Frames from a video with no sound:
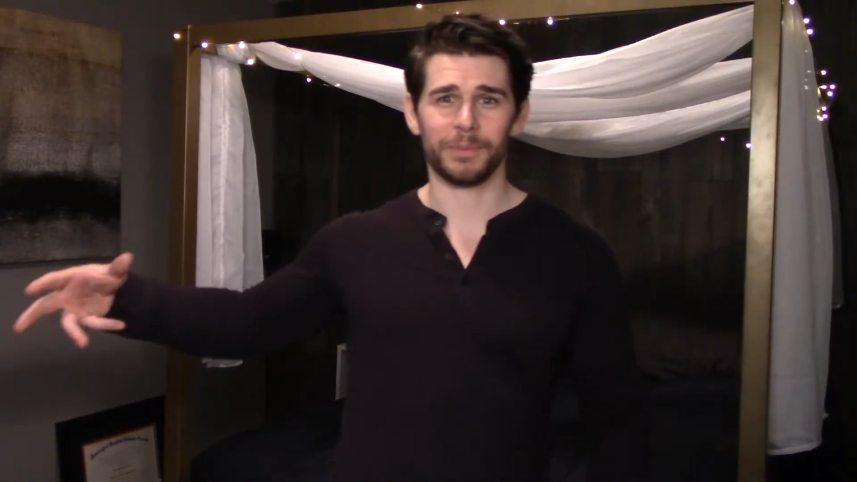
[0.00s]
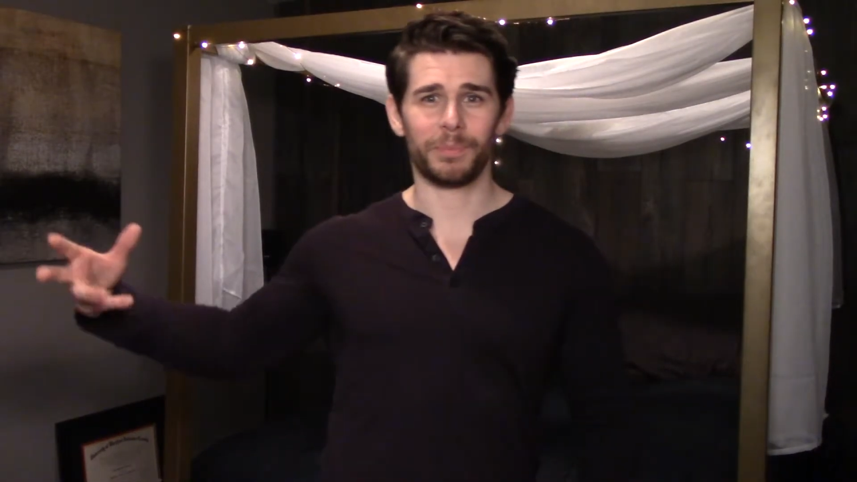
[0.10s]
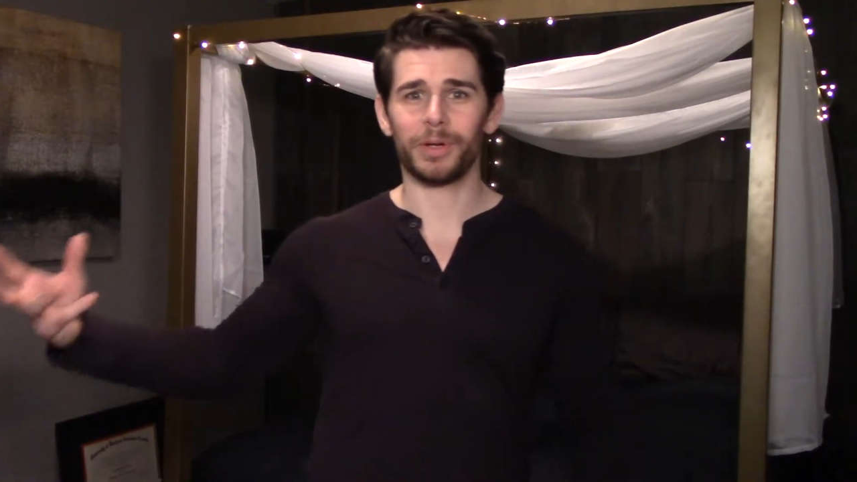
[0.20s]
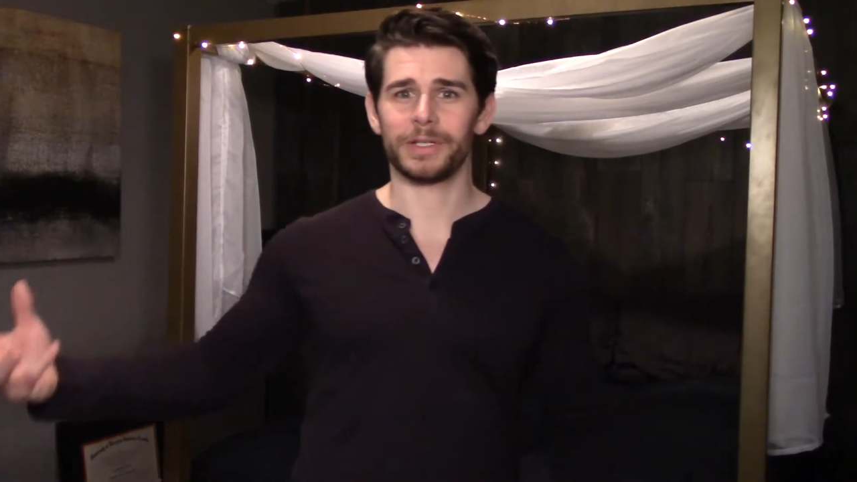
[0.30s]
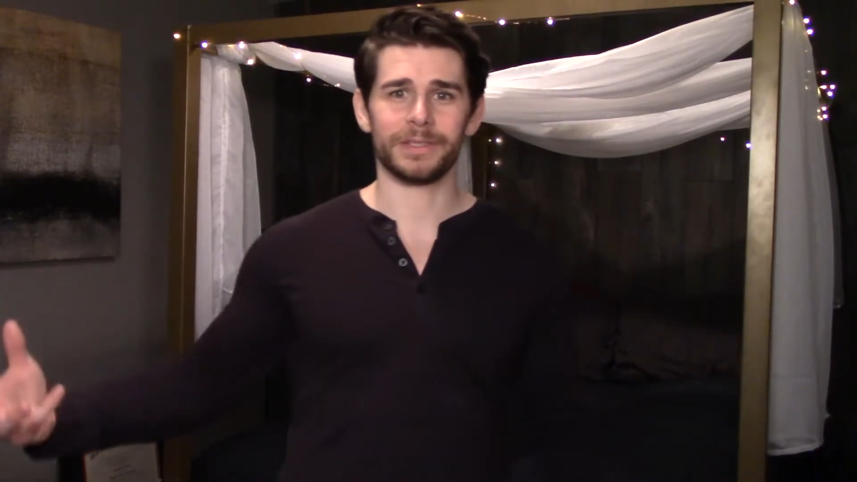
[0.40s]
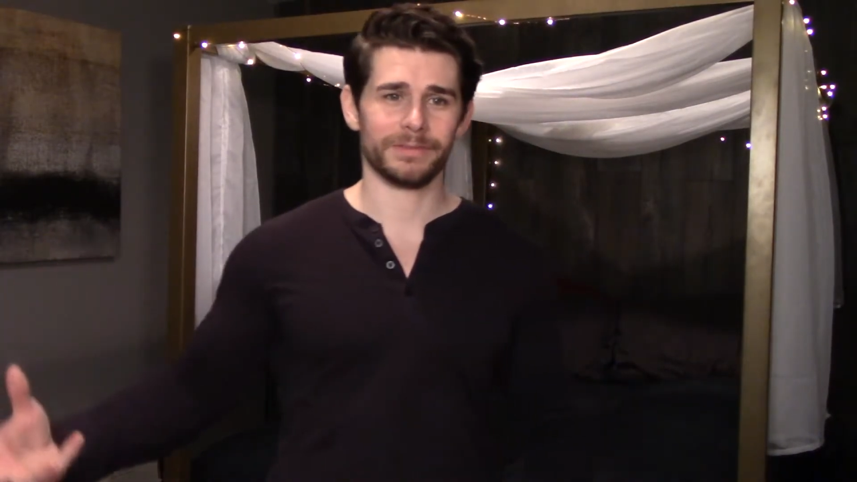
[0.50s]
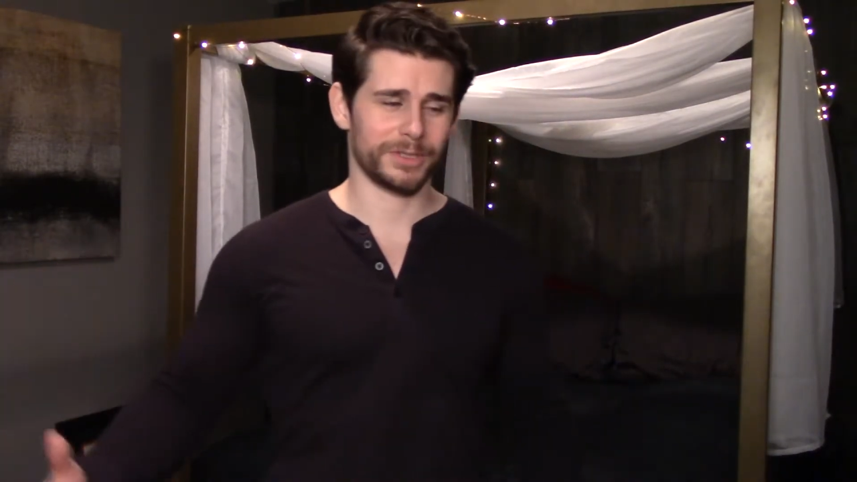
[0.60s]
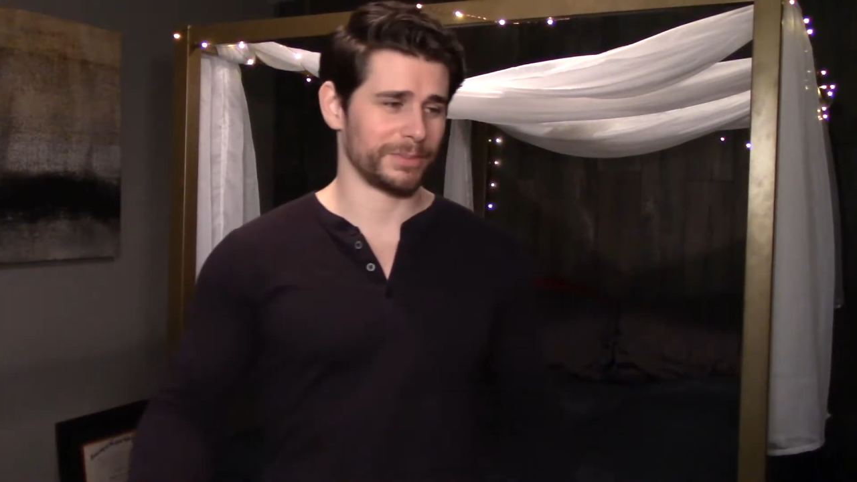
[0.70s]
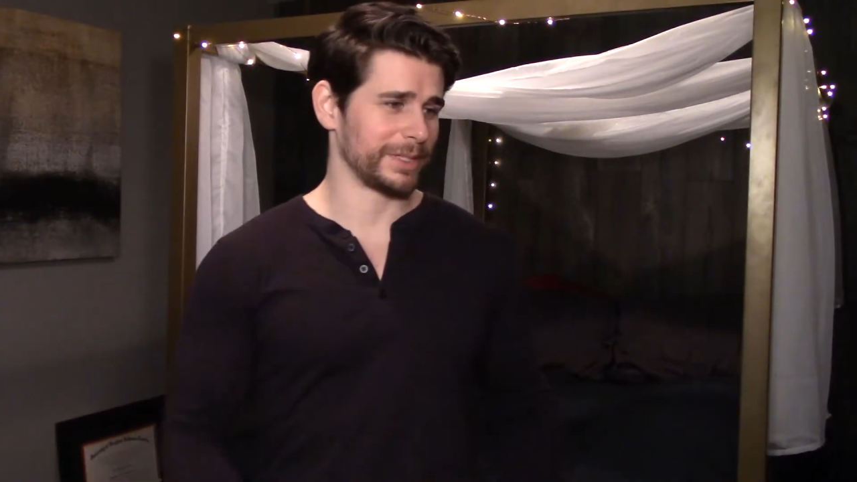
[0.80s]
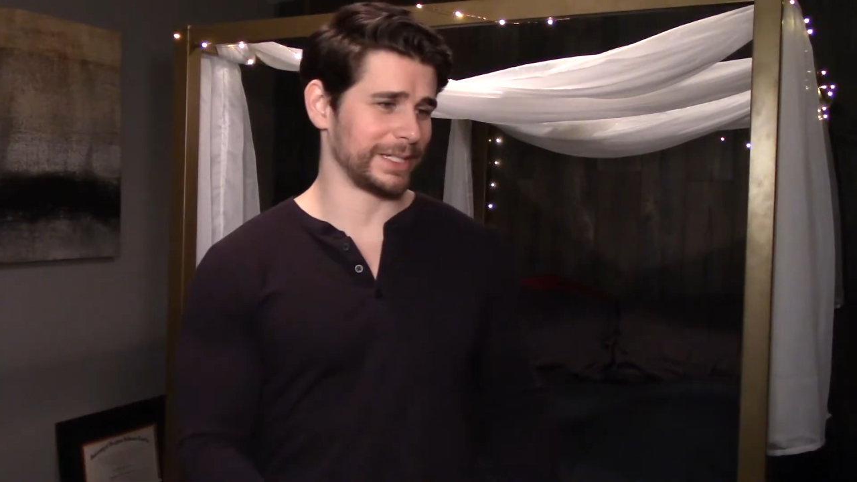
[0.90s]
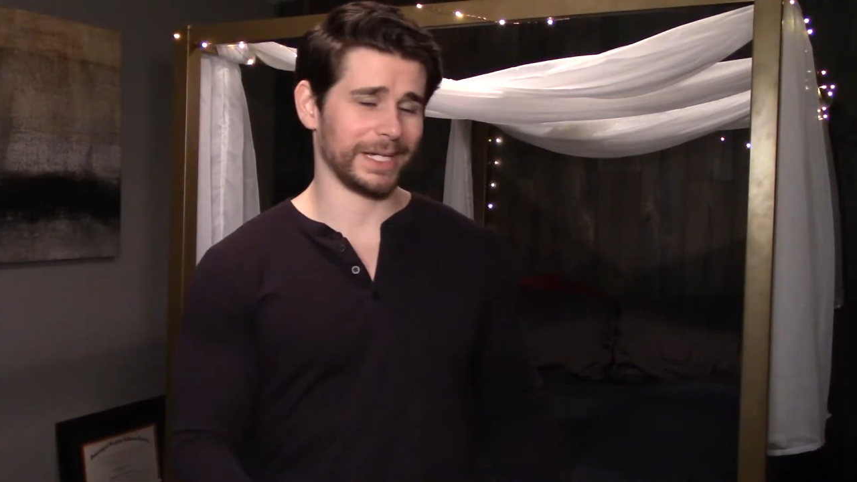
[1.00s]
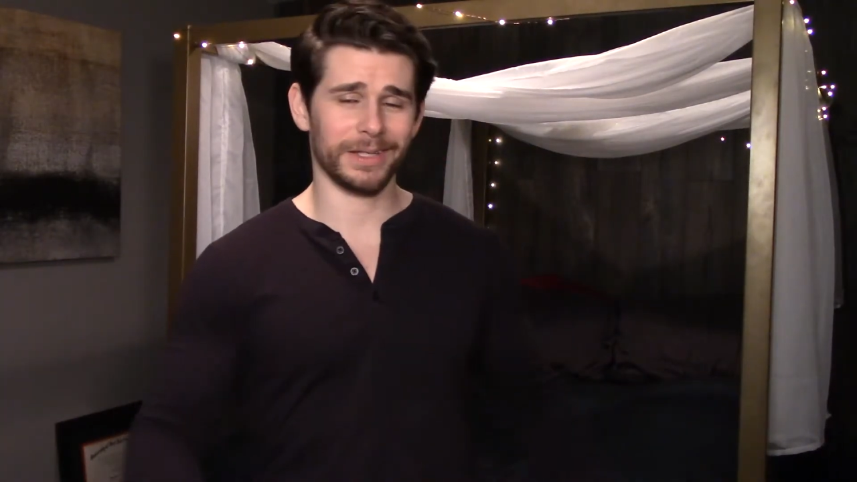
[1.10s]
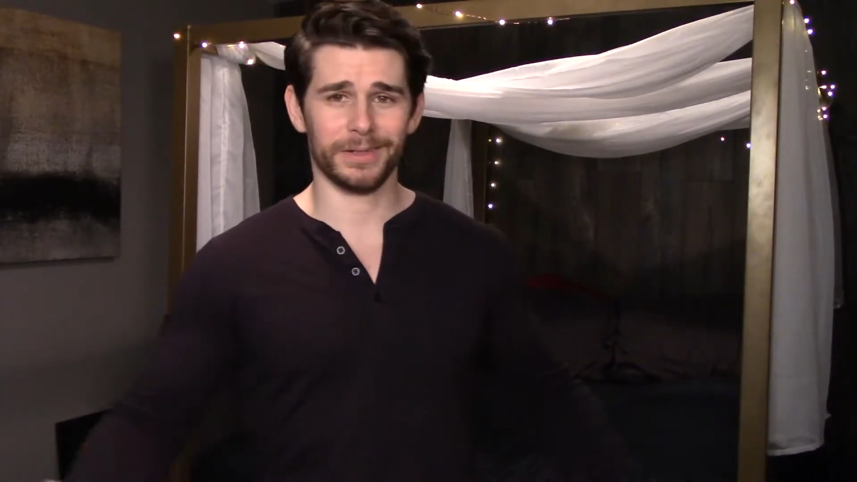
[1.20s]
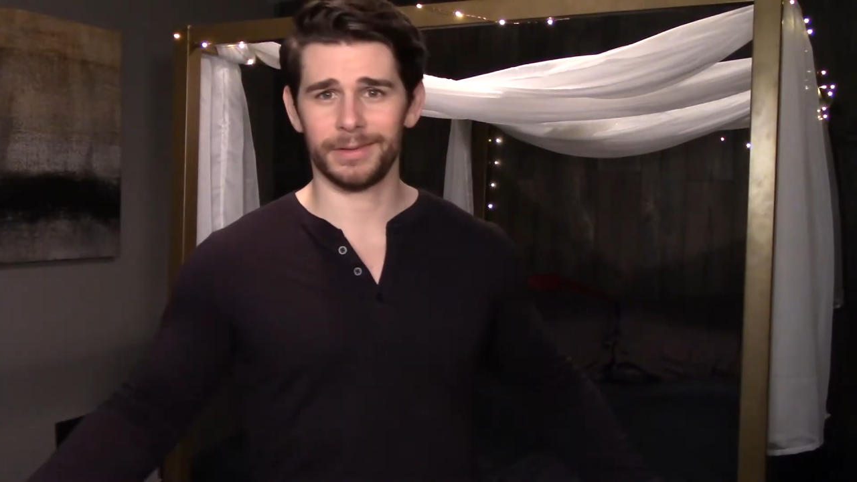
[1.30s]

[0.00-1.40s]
put something together,